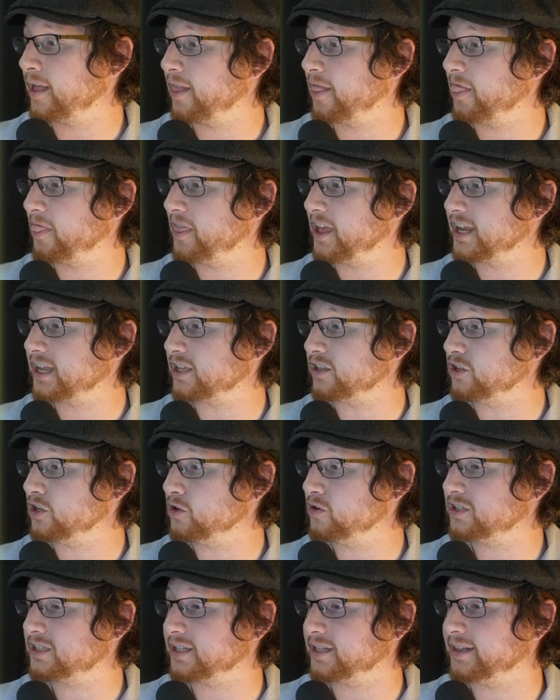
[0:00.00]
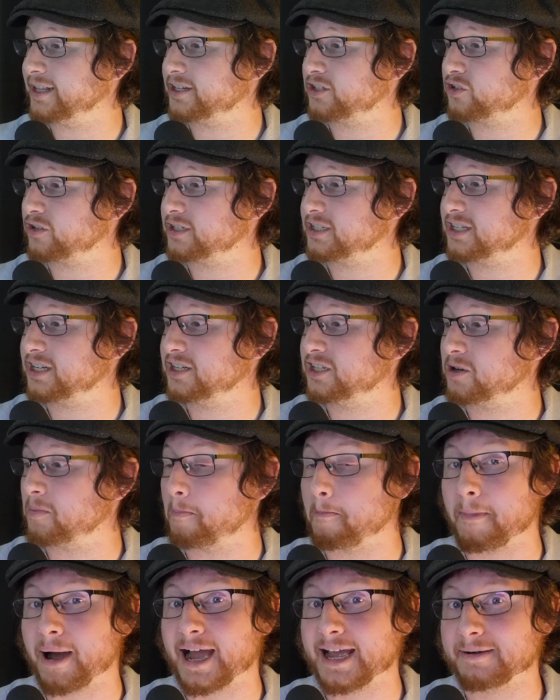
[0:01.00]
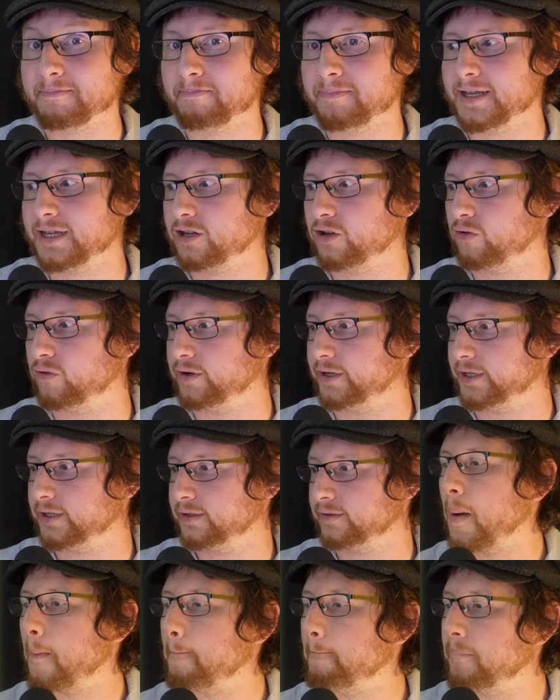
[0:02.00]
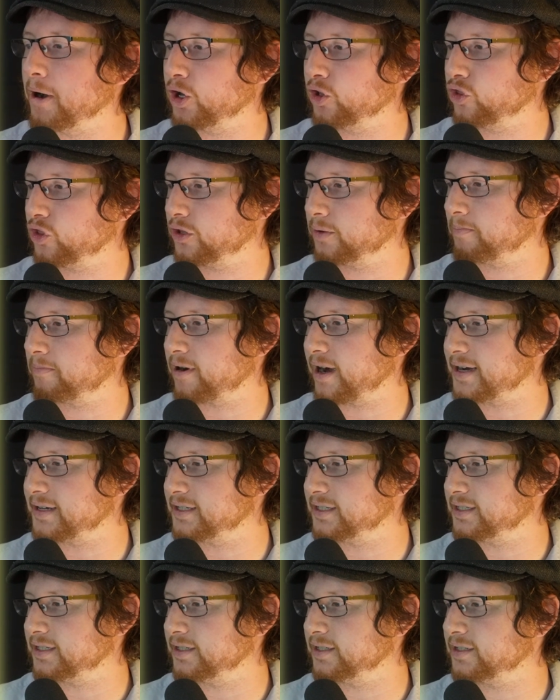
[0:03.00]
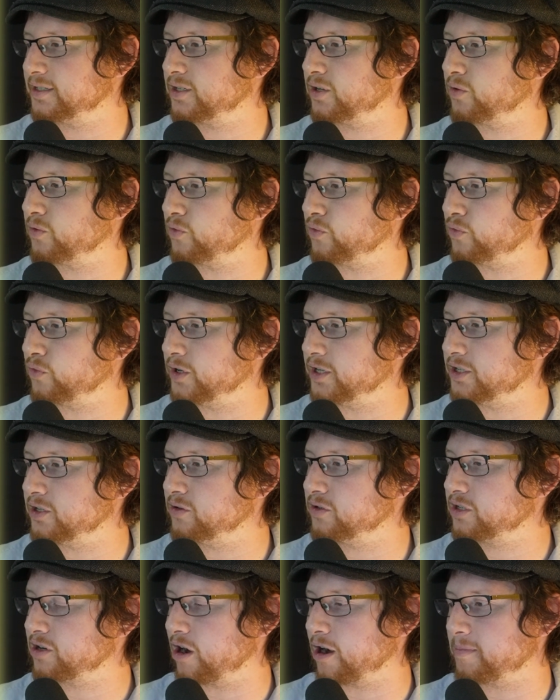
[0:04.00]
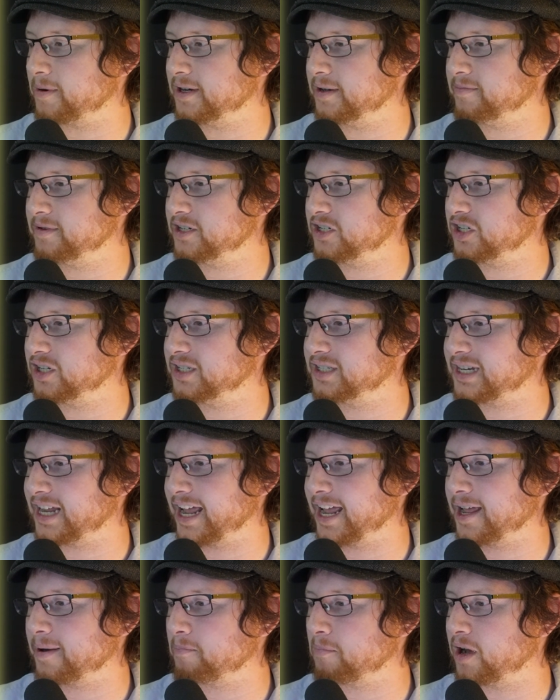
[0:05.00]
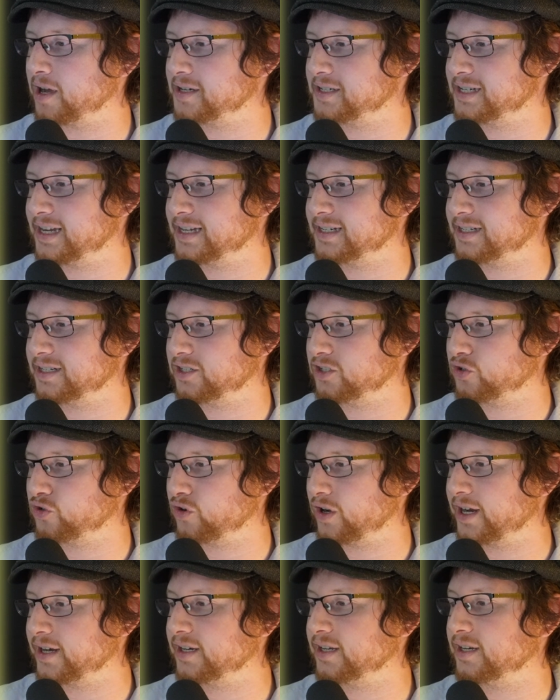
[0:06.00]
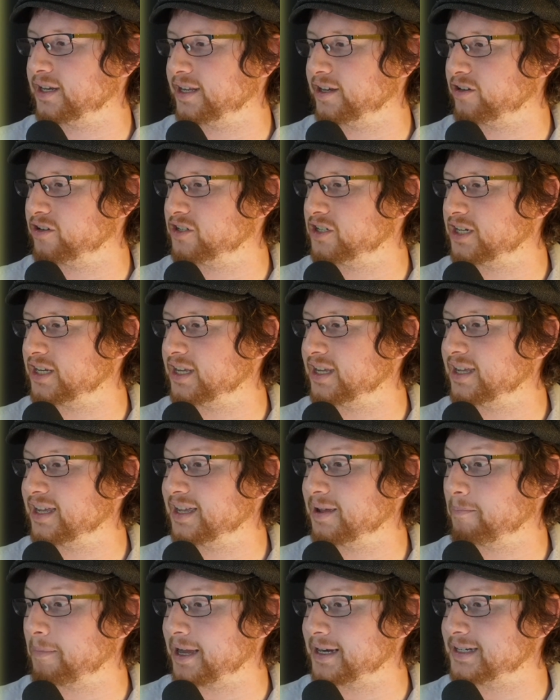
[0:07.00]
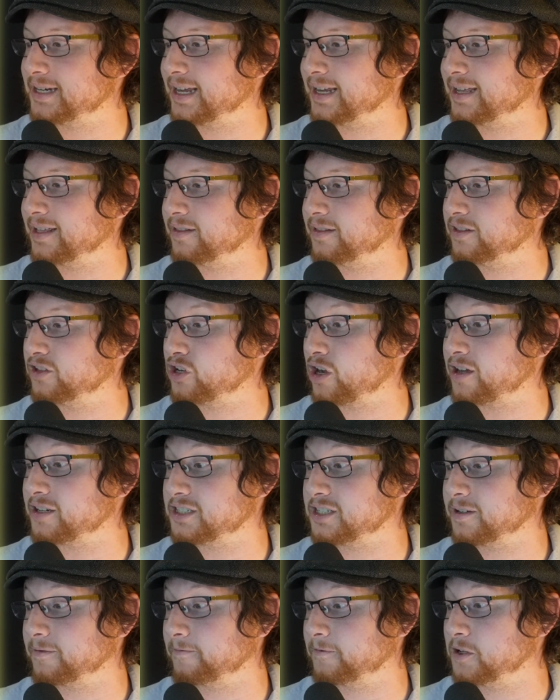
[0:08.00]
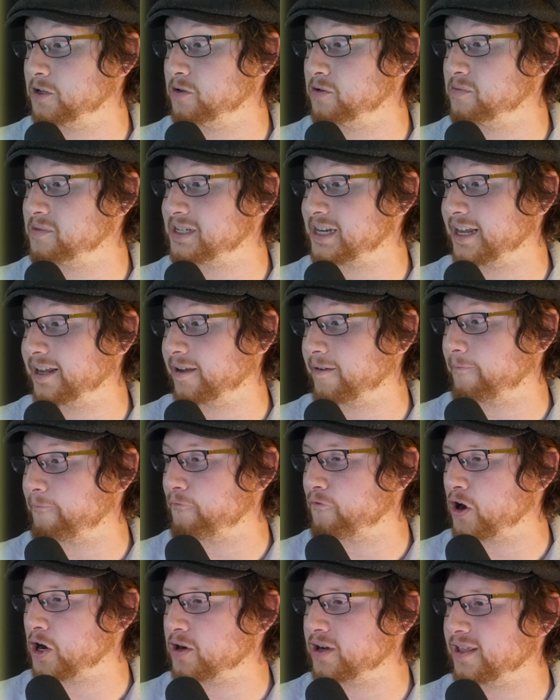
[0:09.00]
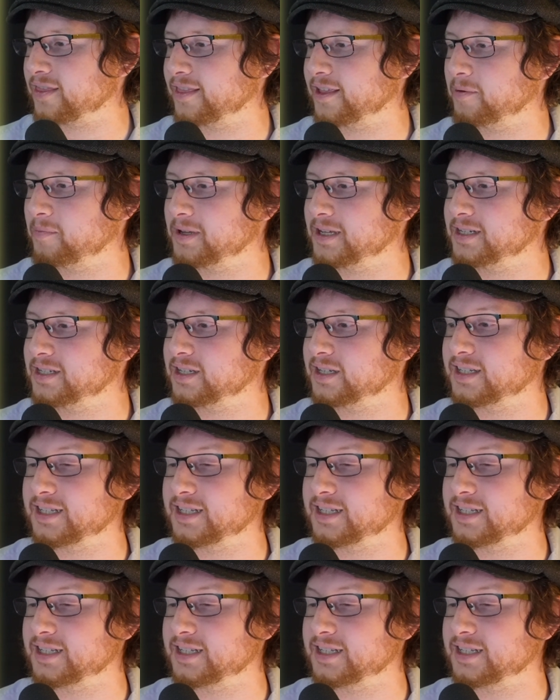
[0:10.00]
They can use the electricity to mine Bitcoin. Both practices reduce carbon emissions and monetizes stranded energy by taking toxic fumes and converting them into